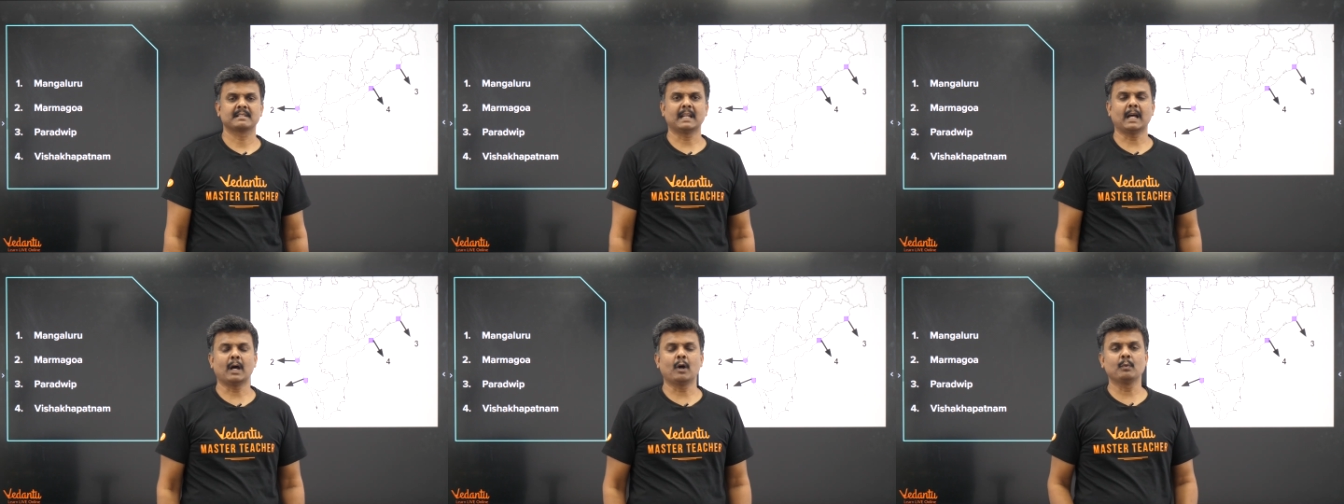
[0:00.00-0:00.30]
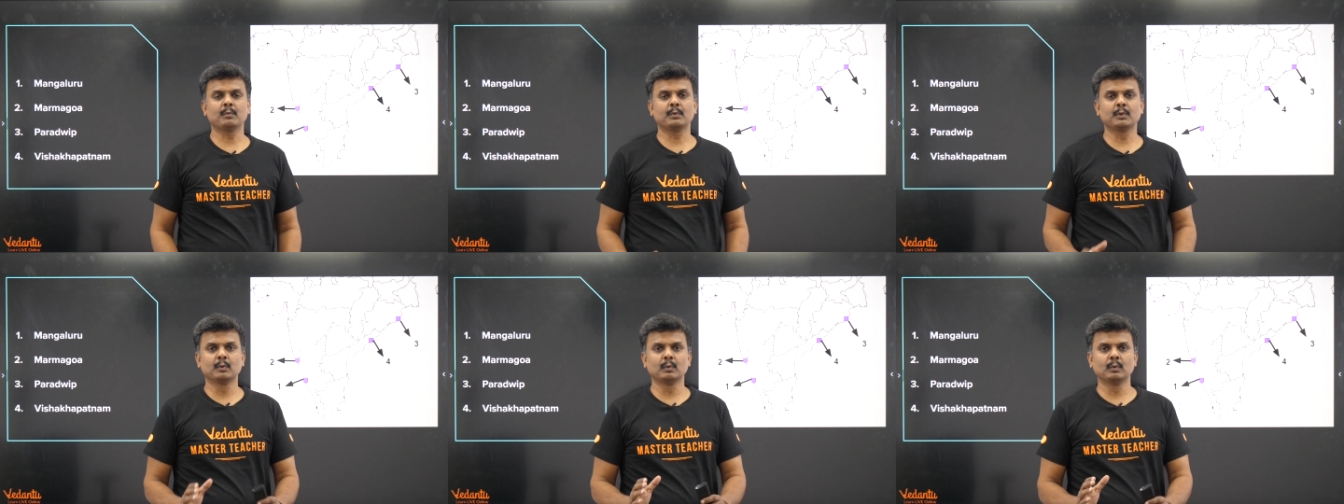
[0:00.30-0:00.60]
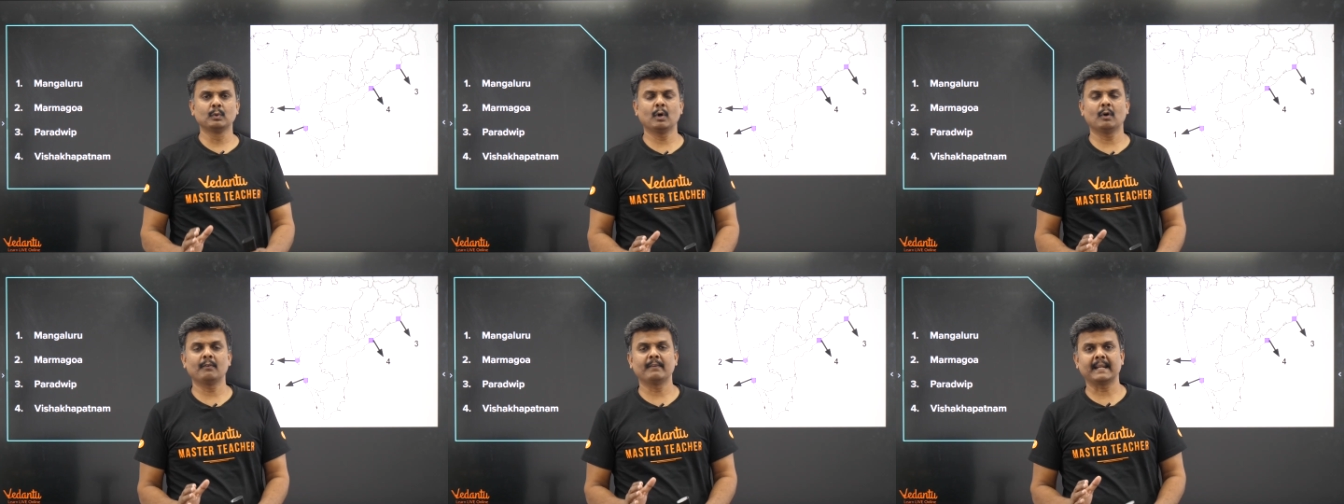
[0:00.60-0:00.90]
now you
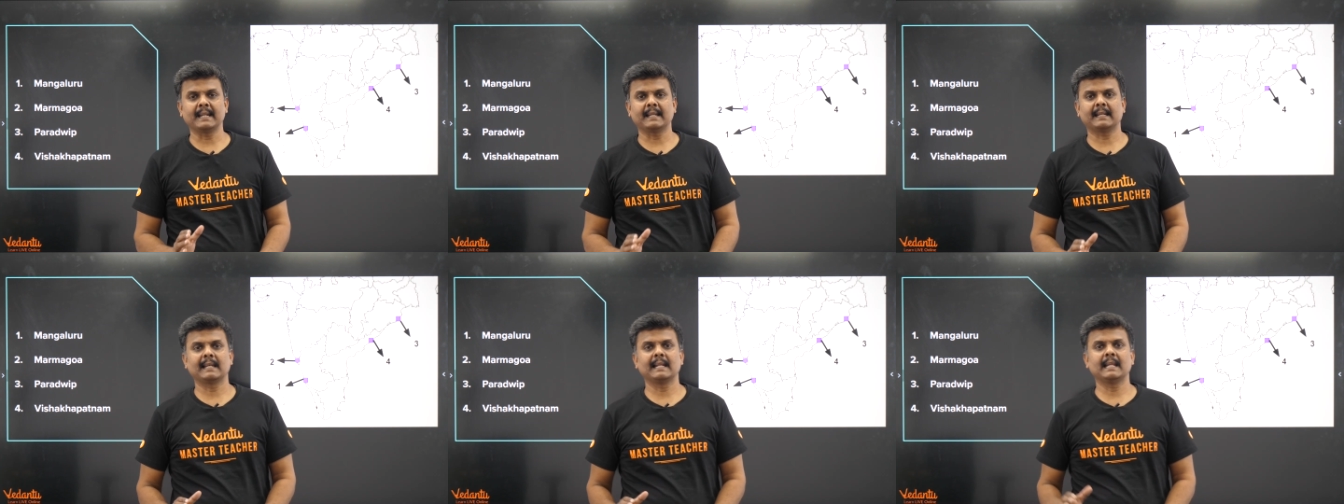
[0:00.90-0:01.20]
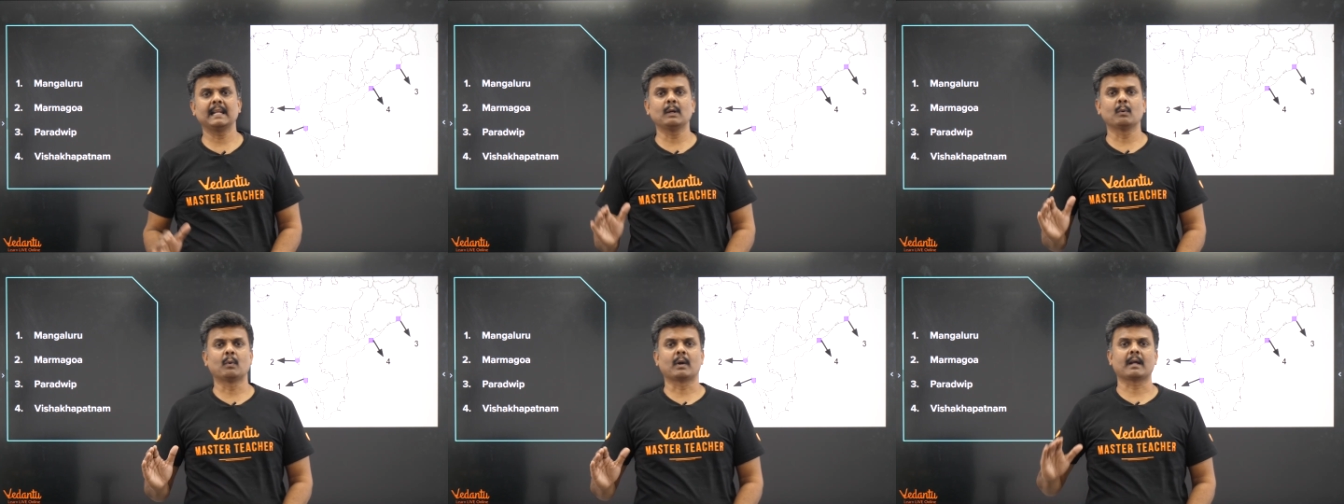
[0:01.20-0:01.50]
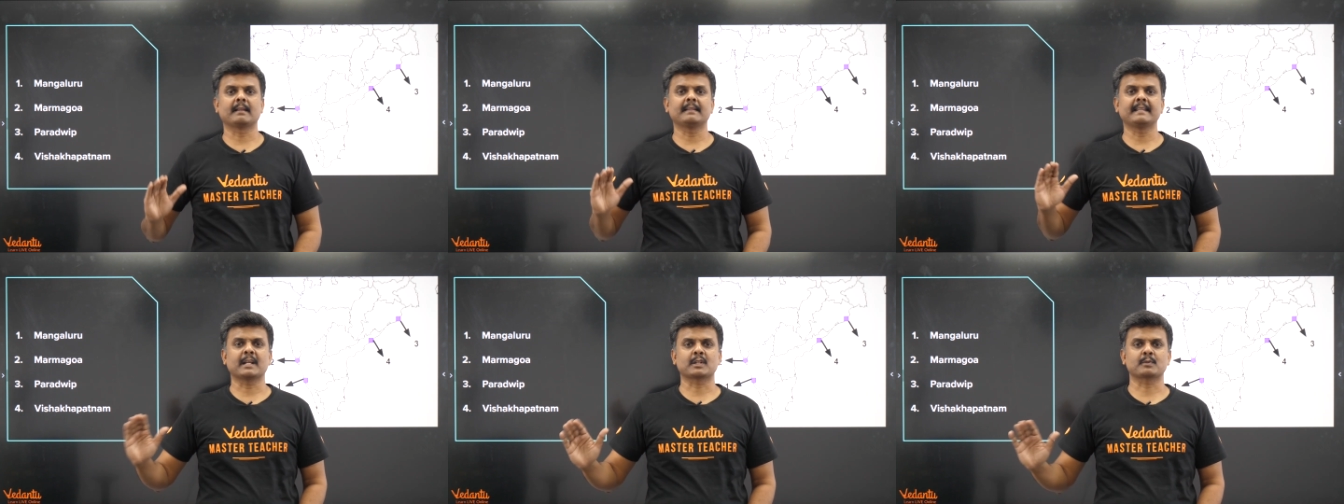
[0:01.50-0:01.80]
know very clearly
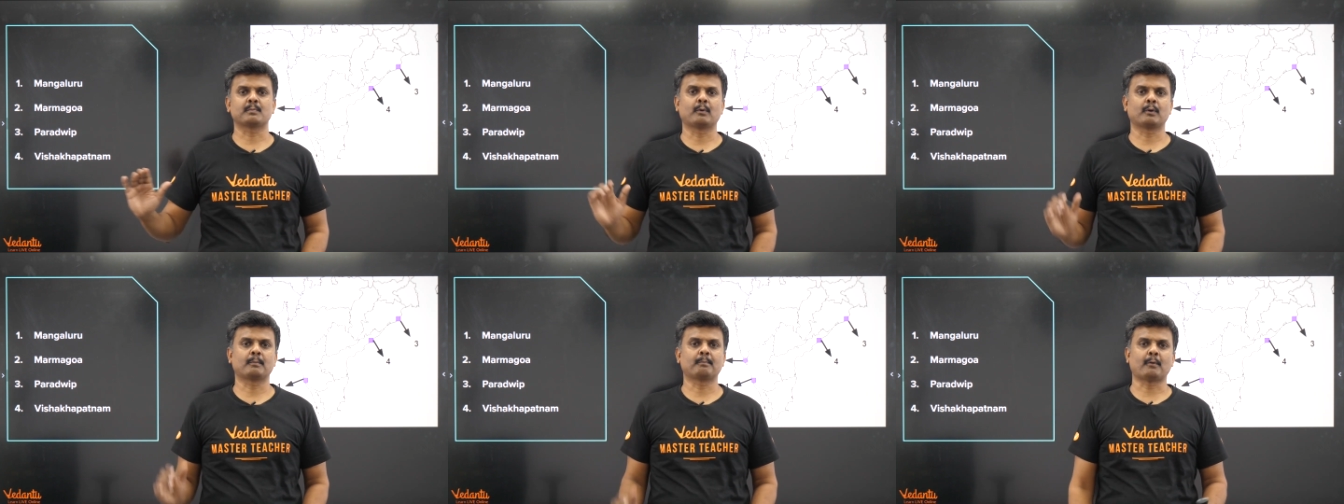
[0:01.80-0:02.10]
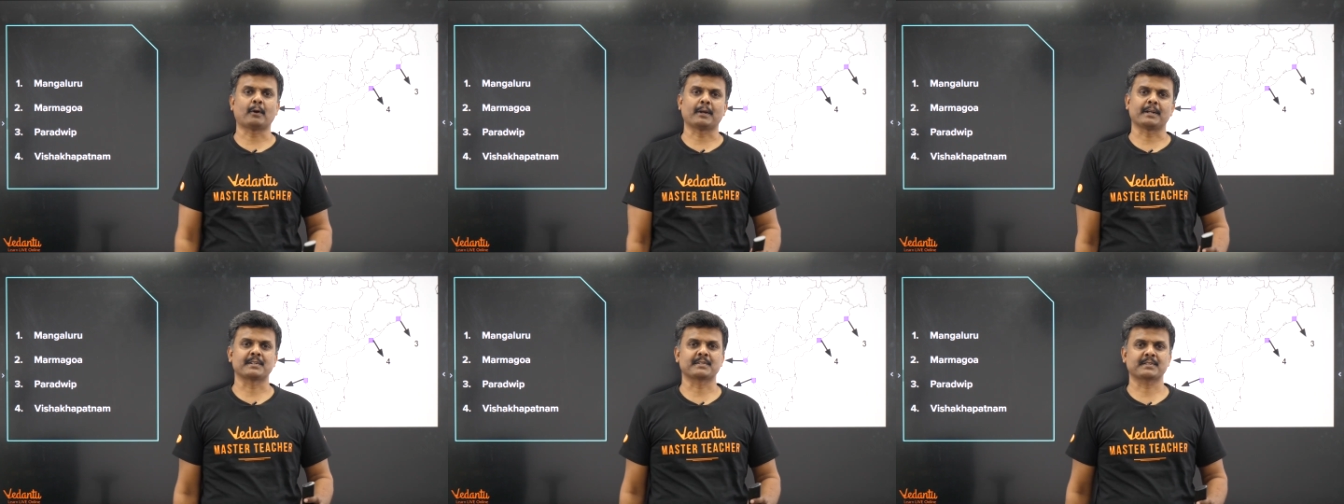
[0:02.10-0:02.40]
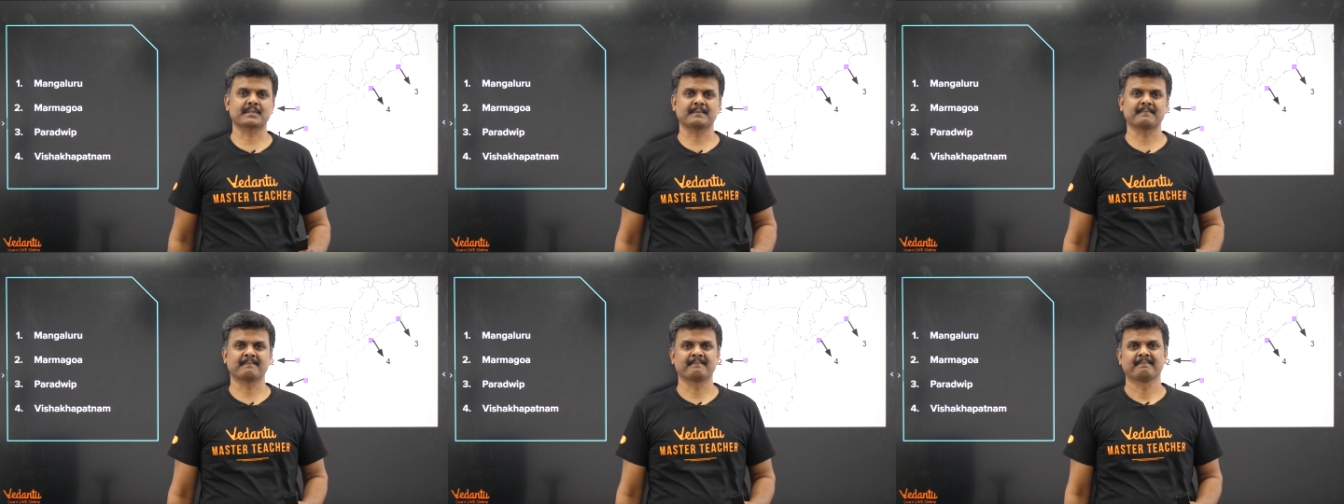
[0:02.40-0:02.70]
what are the export
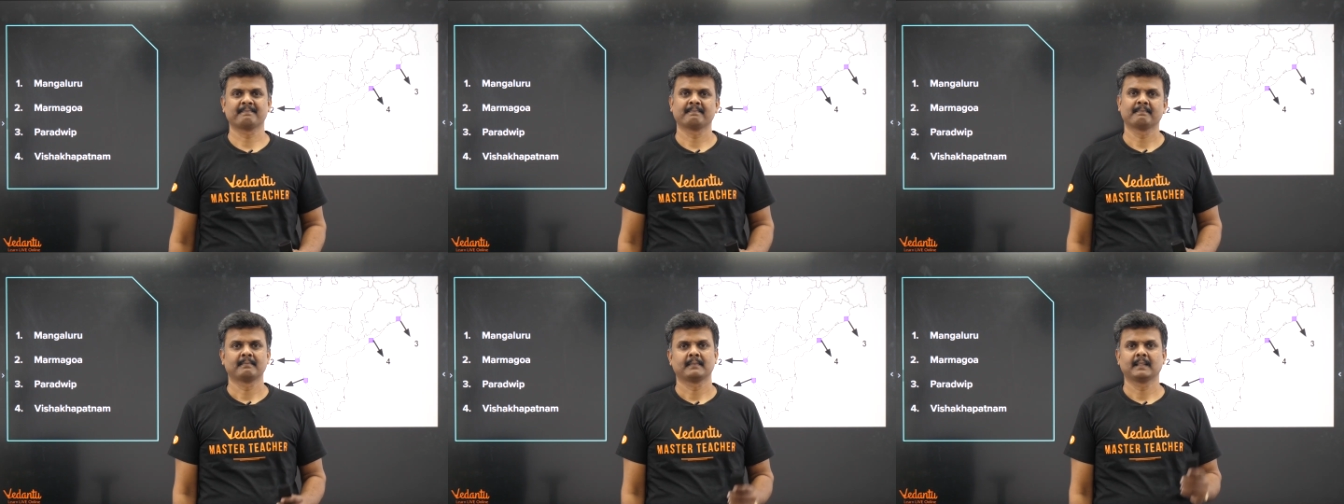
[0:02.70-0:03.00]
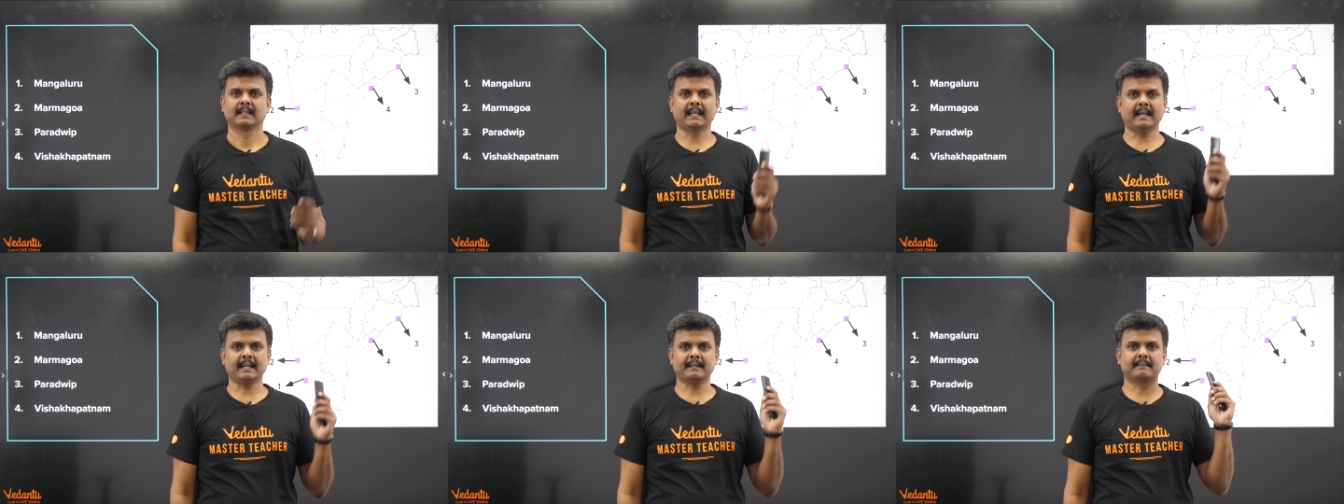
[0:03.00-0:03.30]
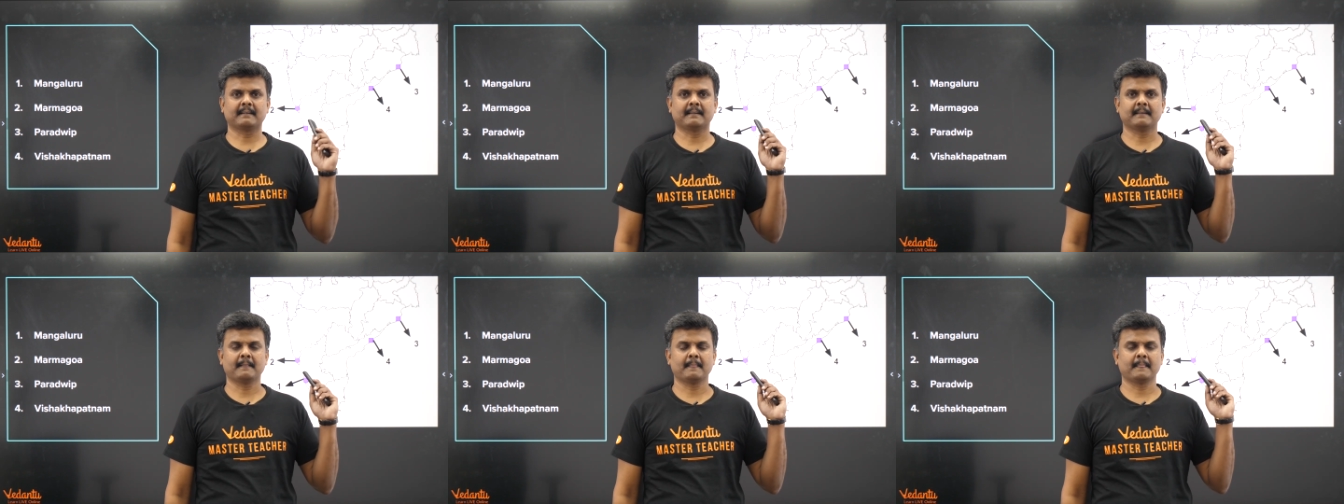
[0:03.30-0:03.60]
points.
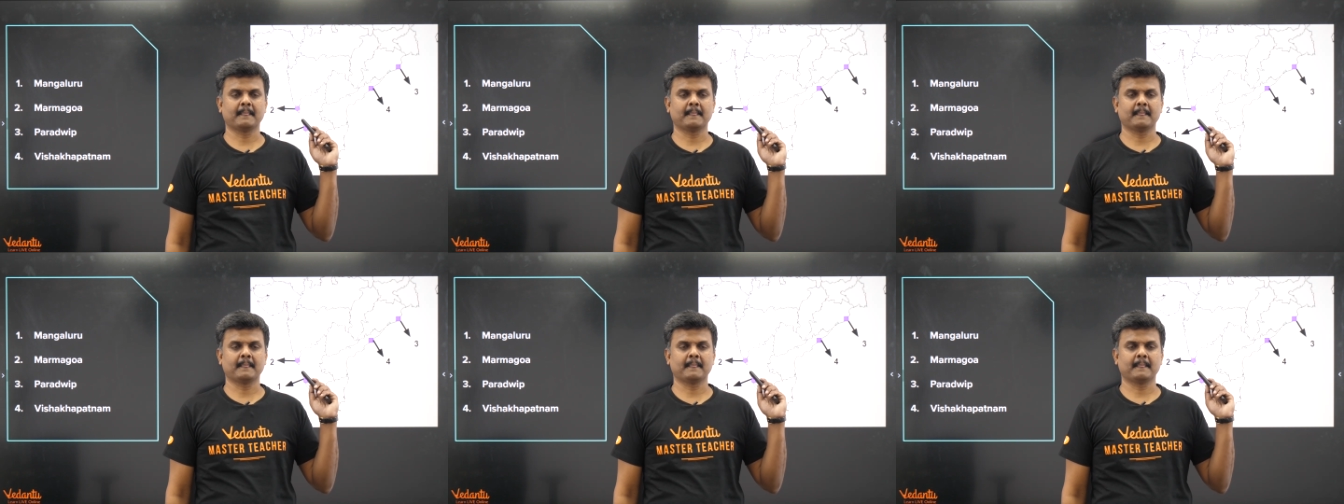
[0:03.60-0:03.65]
Correct?